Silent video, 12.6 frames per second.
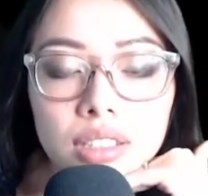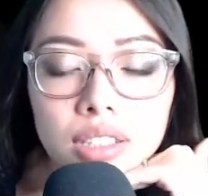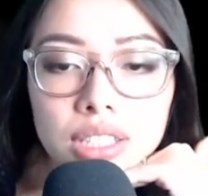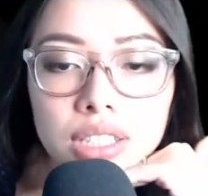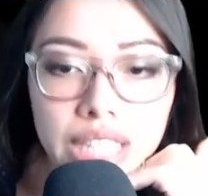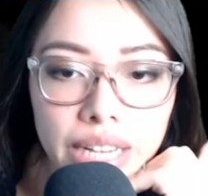
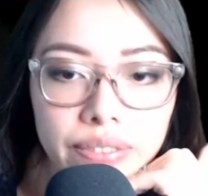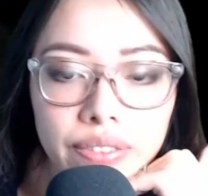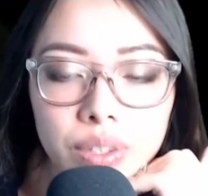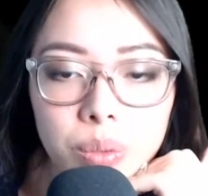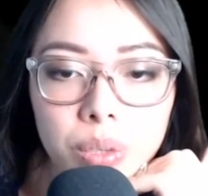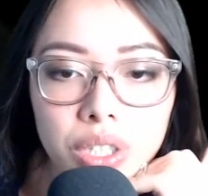Day
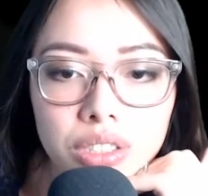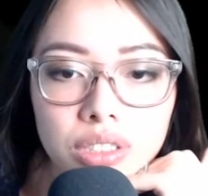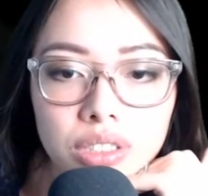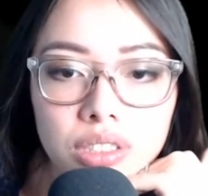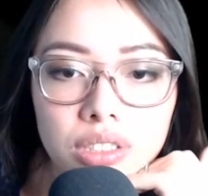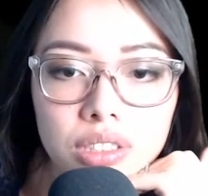
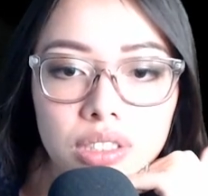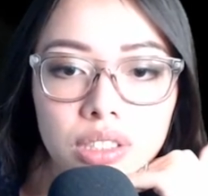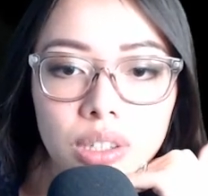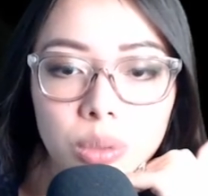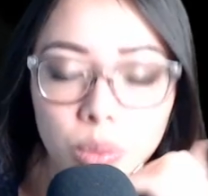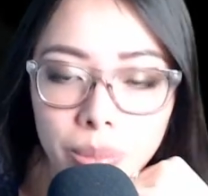
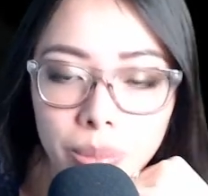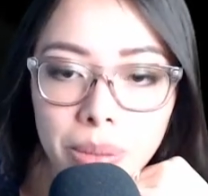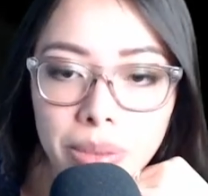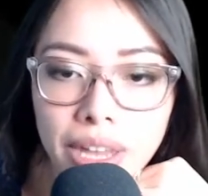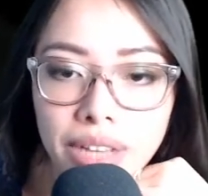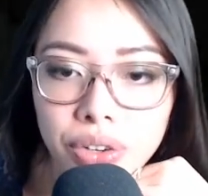51. We might
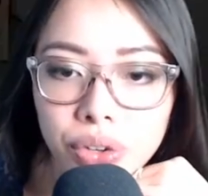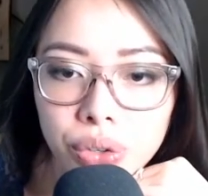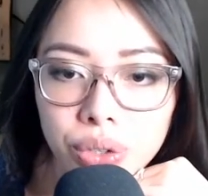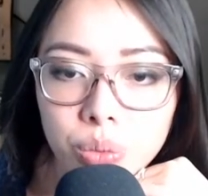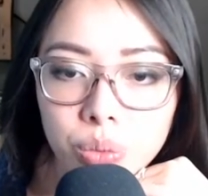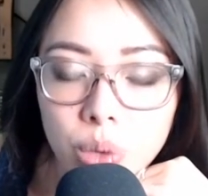get
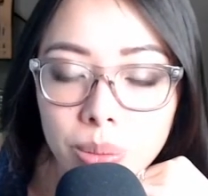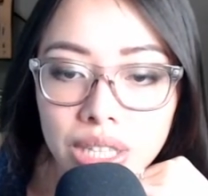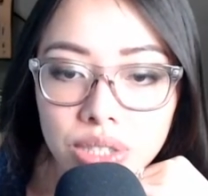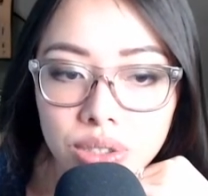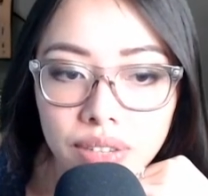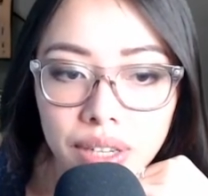cured. We might
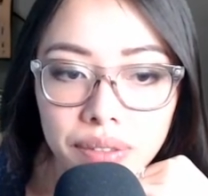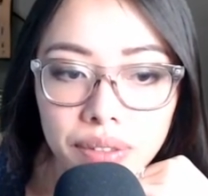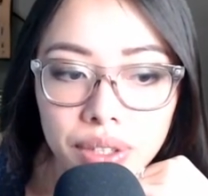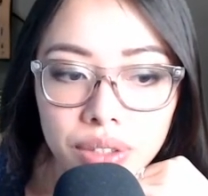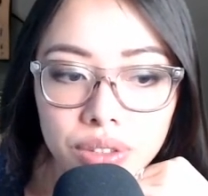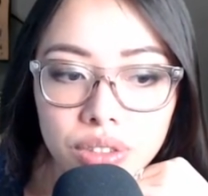survive
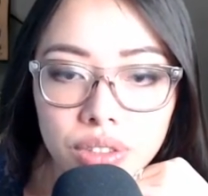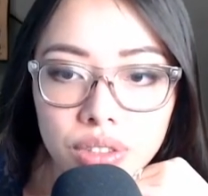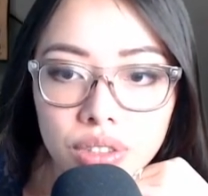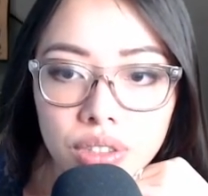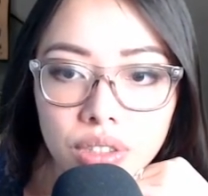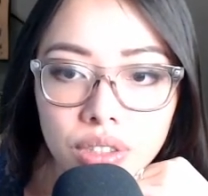this.
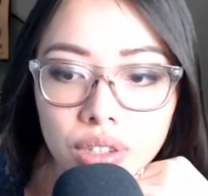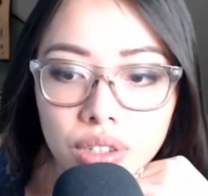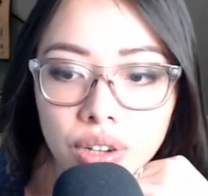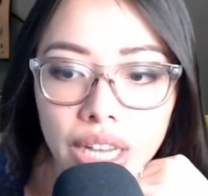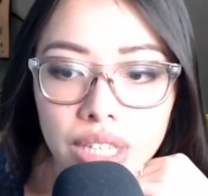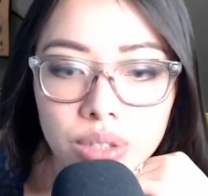
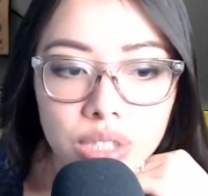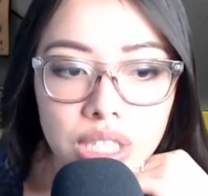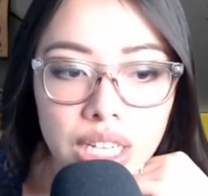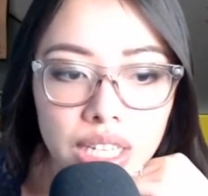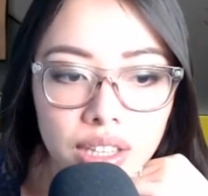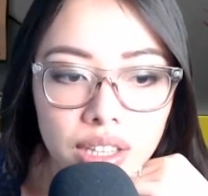Okay, I don't see
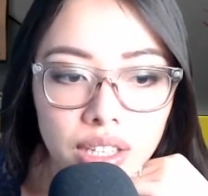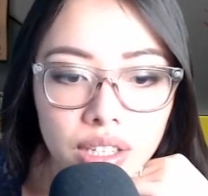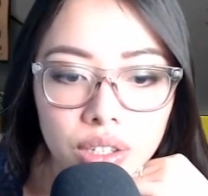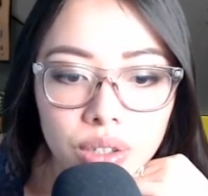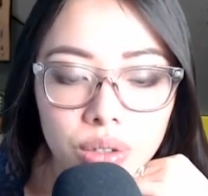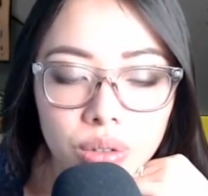anything
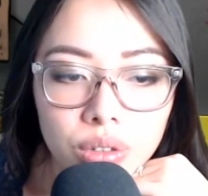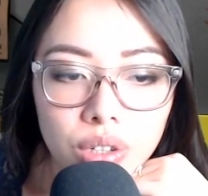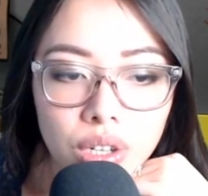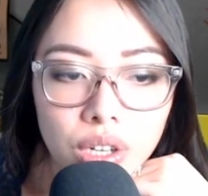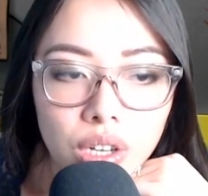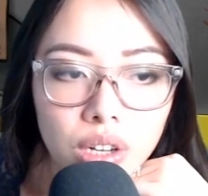new.
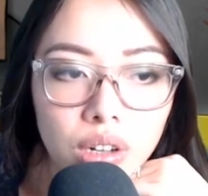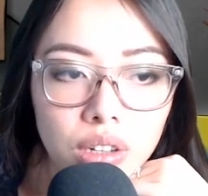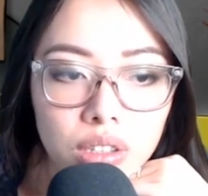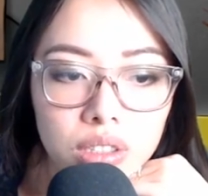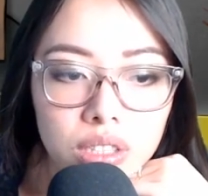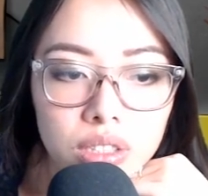All
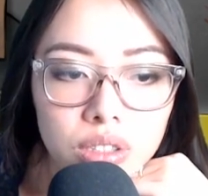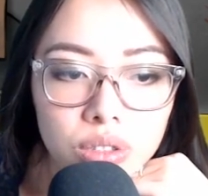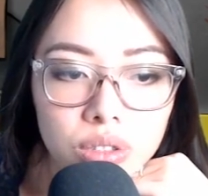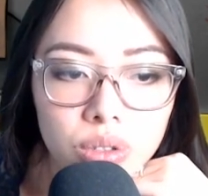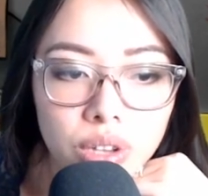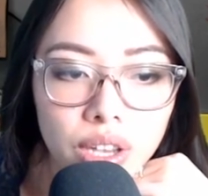I see is a
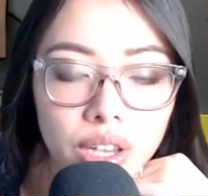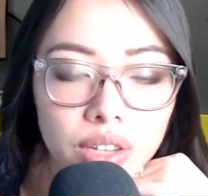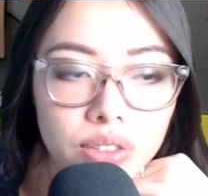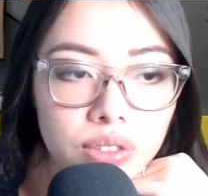suitcase.